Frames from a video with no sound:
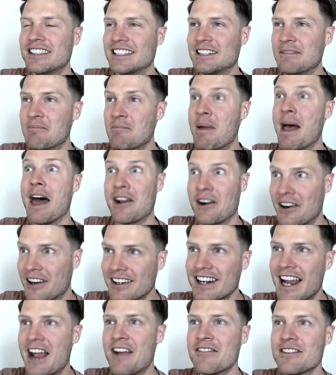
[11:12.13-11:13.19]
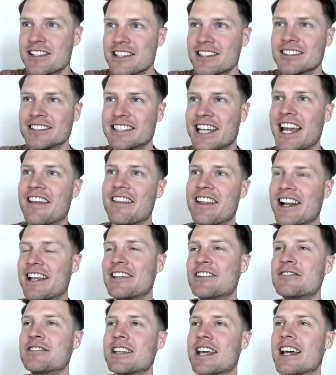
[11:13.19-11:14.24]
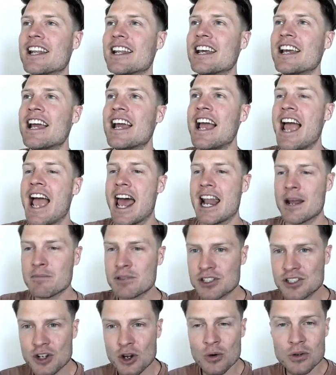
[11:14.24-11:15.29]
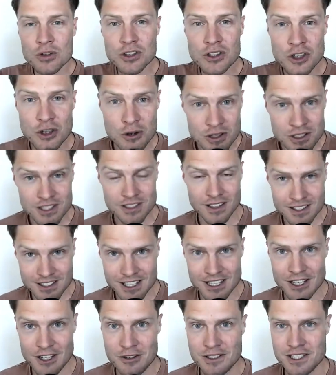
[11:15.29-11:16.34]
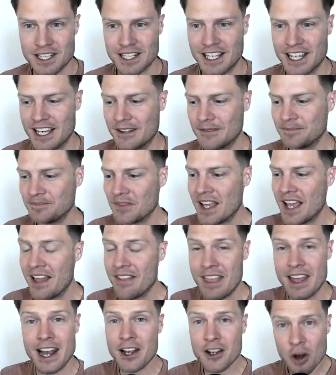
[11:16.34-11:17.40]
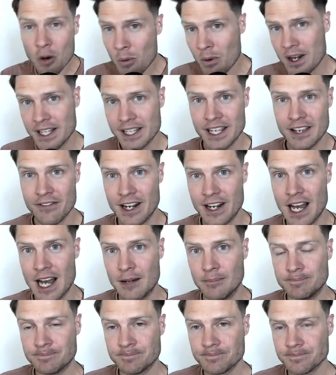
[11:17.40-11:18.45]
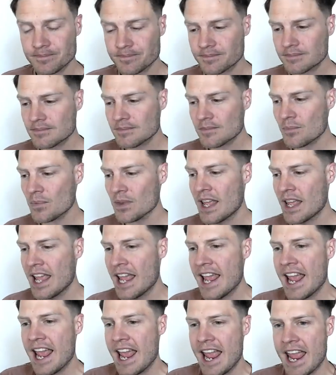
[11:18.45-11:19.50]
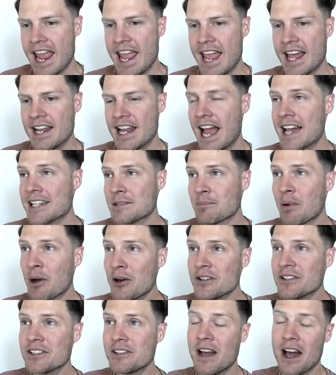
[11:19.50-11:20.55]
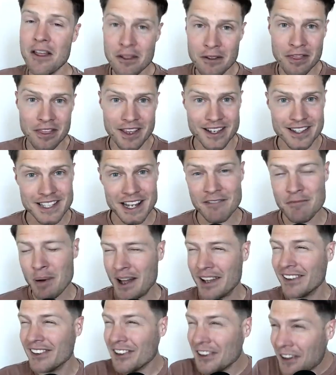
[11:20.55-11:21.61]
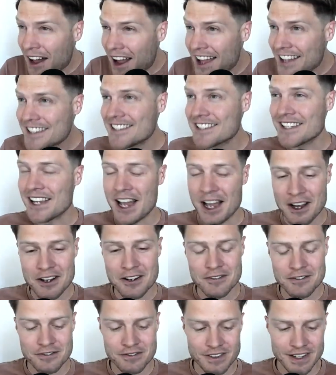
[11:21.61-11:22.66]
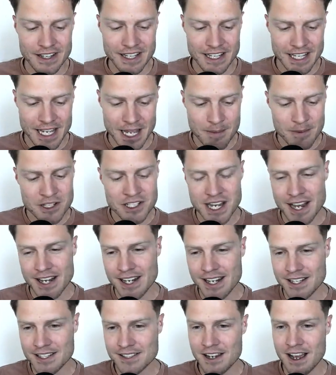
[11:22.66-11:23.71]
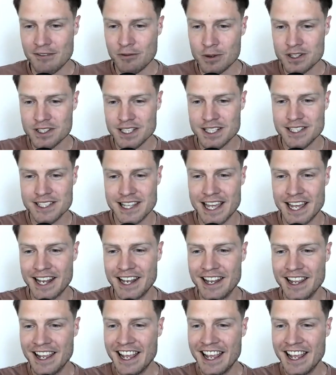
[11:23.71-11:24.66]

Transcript: better every single day that I use it. And I'm so used to using it that I don't want to give it up. And as opposed to other things, I've bought lots of image editing software since then,